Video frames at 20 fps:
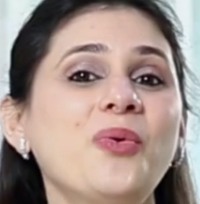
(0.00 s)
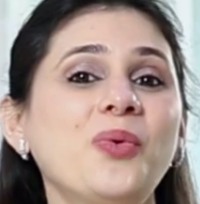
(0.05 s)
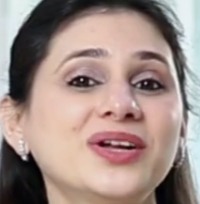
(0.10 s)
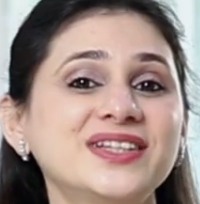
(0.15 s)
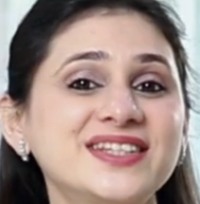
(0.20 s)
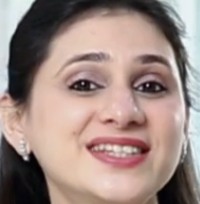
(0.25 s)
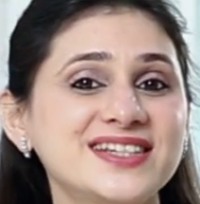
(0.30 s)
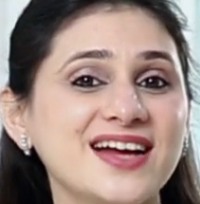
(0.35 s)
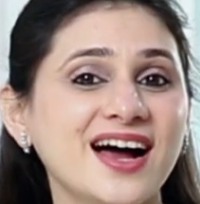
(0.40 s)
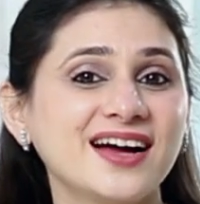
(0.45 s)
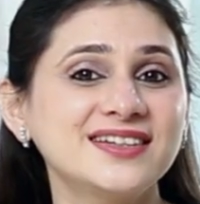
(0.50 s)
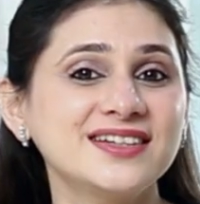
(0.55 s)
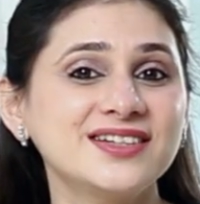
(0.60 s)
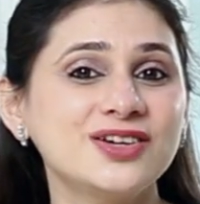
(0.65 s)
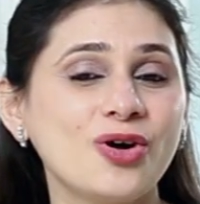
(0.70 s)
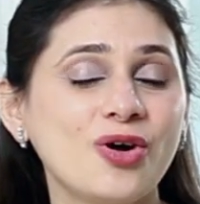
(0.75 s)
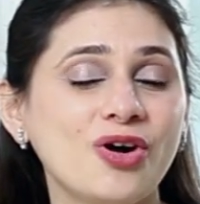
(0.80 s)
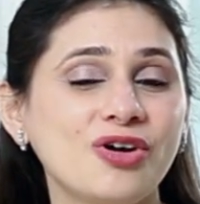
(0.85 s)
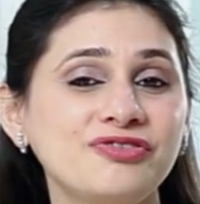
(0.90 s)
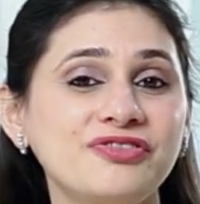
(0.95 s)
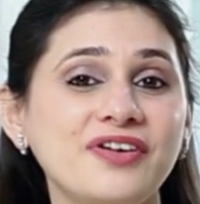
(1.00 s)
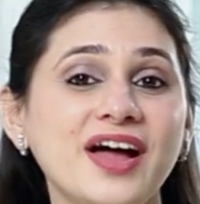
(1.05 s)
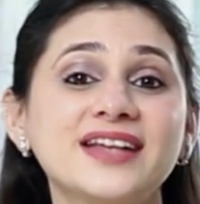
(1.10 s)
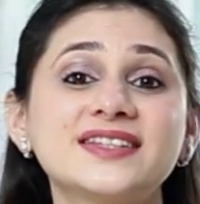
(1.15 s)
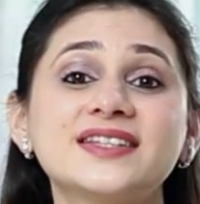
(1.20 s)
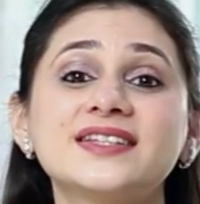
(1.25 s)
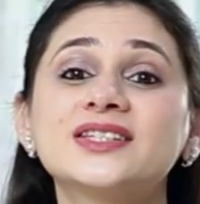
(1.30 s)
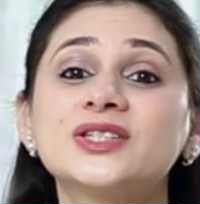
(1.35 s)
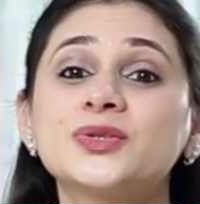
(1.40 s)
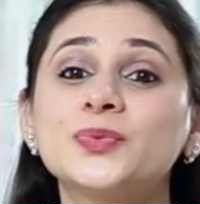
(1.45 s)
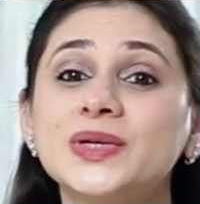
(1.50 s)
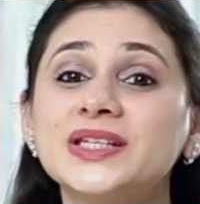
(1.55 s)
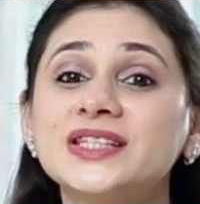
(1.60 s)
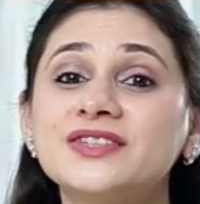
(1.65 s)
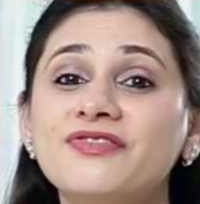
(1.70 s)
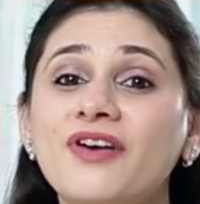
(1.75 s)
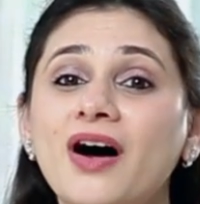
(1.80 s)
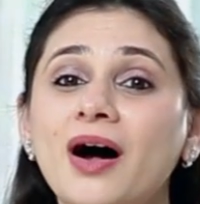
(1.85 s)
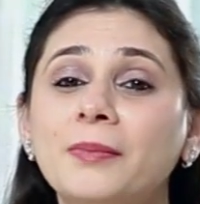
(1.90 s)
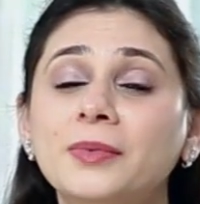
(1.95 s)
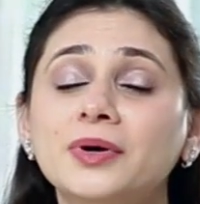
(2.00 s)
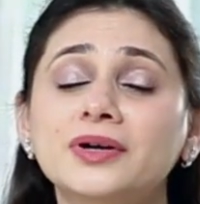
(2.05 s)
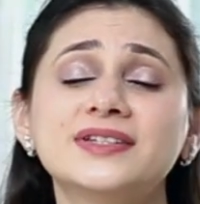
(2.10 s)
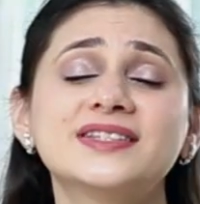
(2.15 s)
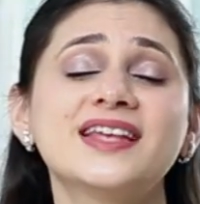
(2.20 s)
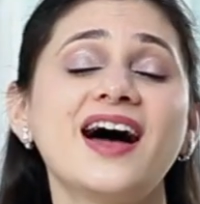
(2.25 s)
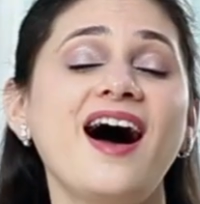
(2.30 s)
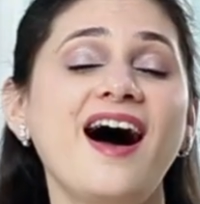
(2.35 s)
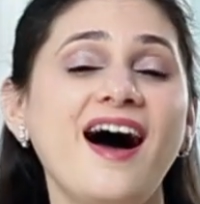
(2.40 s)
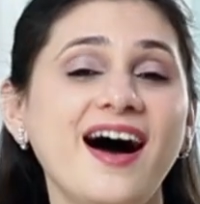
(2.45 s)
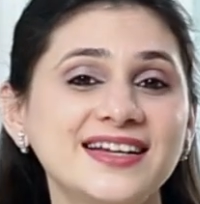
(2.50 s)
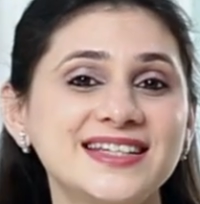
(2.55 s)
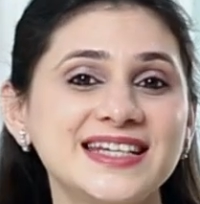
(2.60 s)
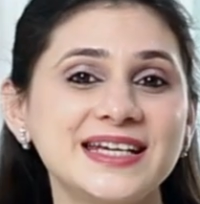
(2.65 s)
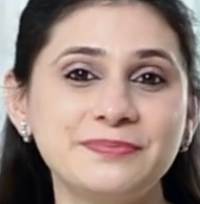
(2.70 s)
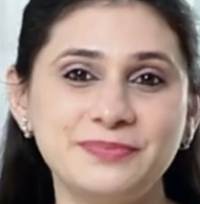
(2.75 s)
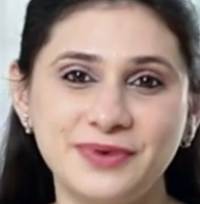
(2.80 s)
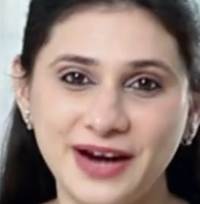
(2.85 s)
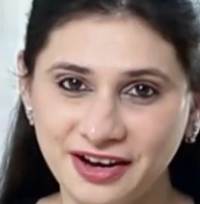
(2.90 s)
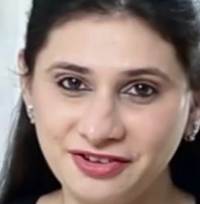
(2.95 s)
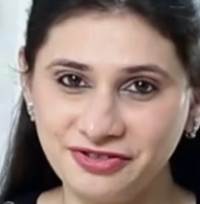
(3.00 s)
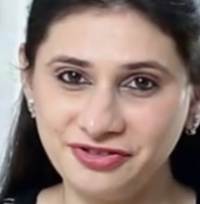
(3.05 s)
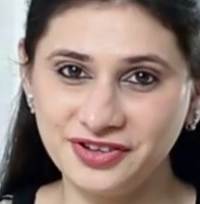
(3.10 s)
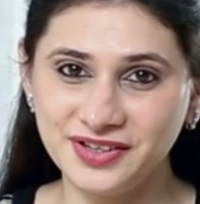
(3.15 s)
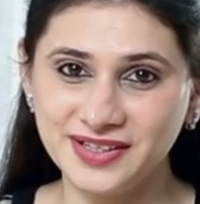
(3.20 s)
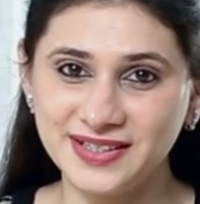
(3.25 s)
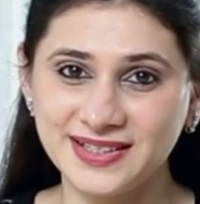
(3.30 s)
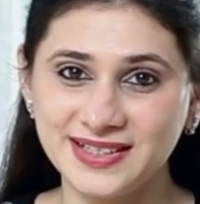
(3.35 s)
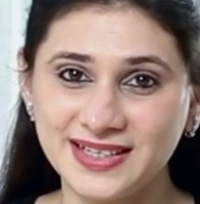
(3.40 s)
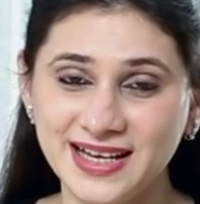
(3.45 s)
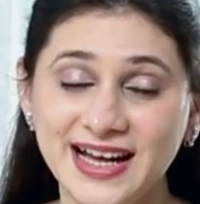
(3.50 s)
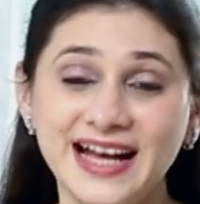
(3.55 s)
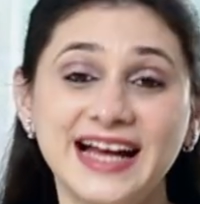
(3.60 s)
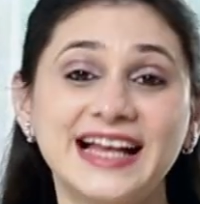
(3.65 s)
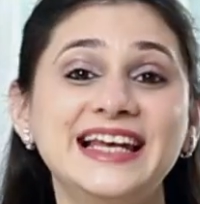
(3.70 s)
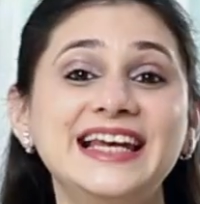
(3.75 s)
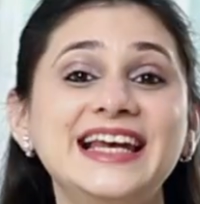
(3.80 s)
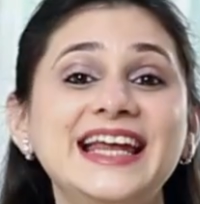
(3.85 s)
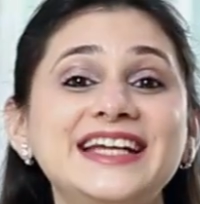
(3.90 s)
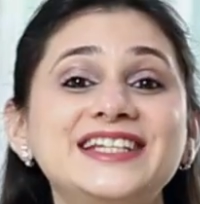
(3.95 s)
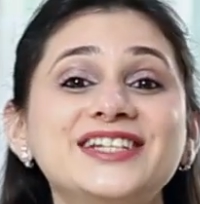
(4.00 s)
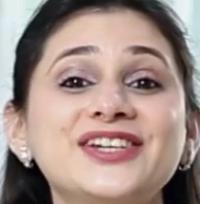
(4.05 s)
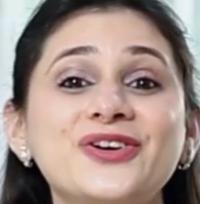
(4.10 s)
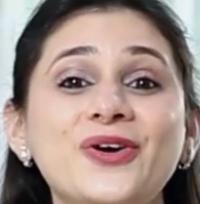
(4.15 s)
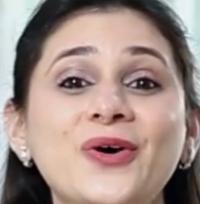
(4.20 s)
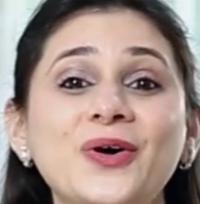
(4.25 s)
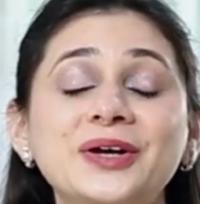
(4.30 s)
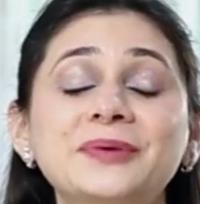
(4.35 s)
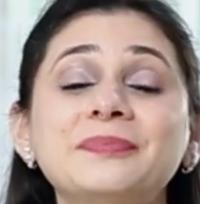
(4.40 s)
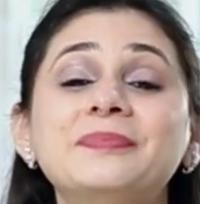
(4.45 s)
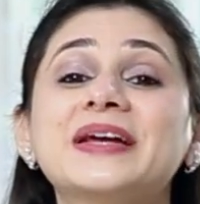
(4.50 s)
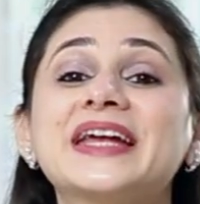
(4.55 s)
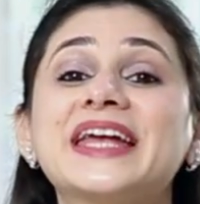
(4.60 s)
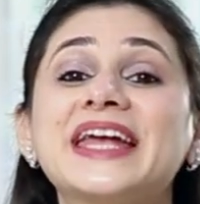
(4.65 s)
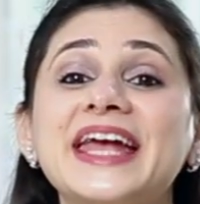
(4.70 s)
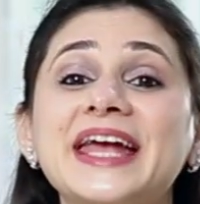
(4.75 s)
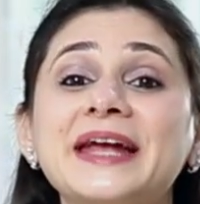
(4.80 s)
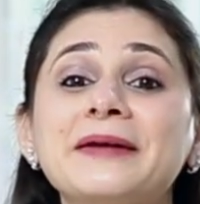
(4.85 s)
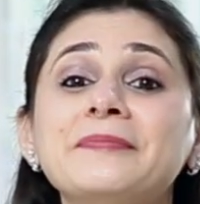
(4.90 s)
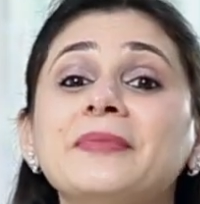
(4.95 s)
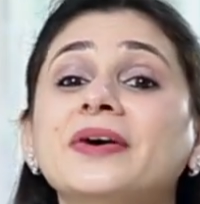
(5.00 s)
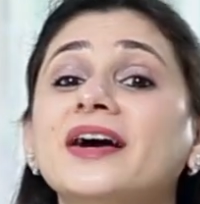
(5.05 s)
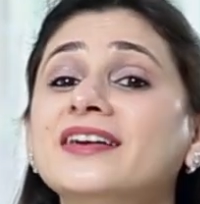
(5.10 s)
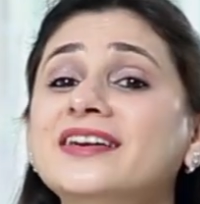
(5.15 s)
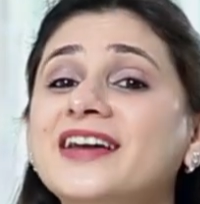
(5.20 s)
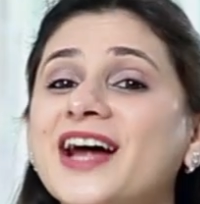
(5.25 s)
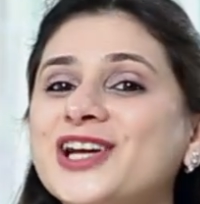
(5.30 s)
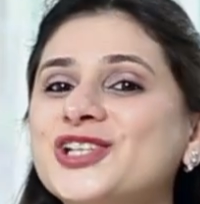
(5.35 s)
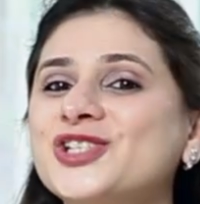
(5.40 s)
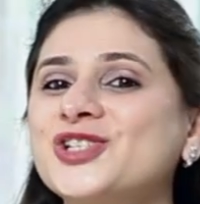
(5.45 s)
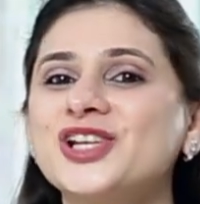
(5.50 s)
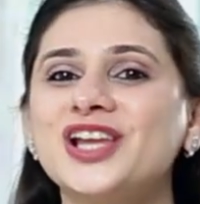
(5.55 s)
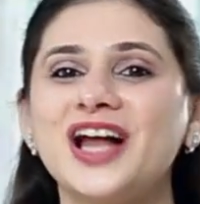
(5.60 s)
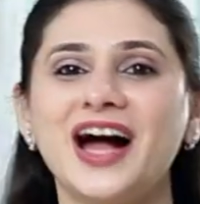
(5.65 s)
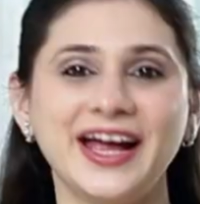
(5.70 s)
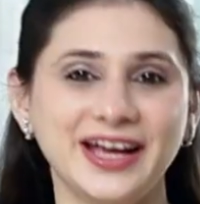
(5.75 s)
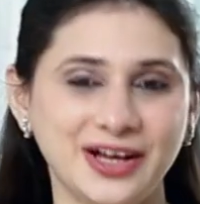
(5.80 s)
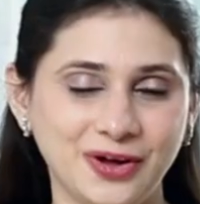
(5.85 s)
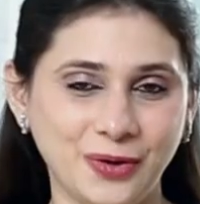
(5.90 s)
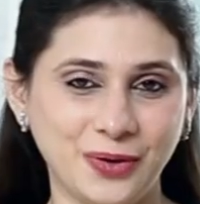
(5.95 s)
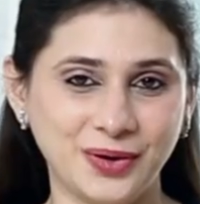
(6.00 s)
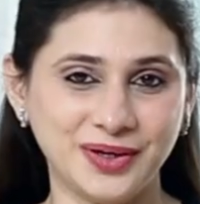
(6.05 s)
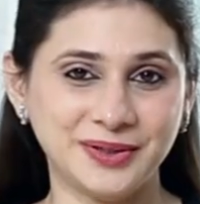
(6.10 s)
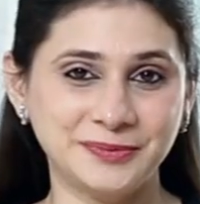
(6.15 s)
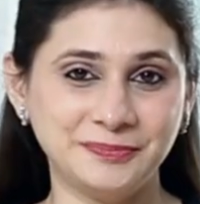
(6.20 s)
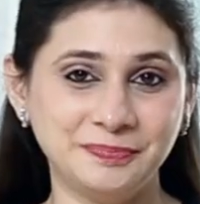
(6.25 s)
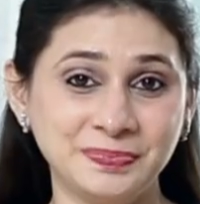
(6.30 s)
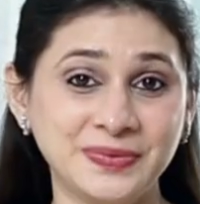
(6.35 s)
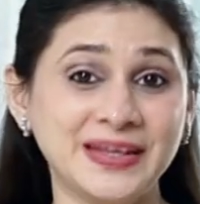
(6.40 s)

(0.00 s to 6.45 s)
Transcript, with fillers: What started off as a Swiss farmer's hearty breakfast later on became a national icon.